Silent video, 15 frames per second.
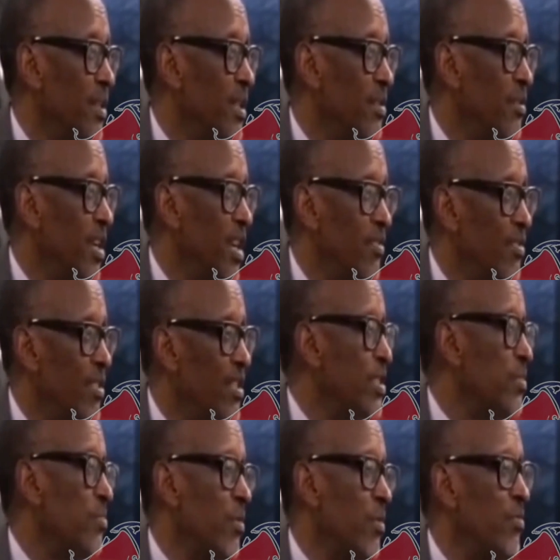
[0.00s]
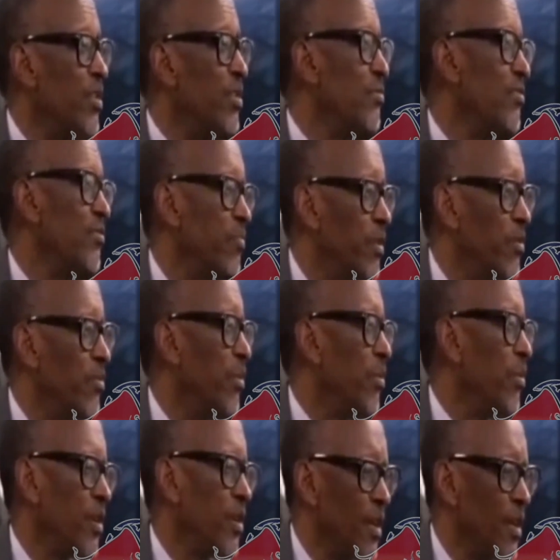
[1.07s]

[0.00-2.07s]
we have this problem of people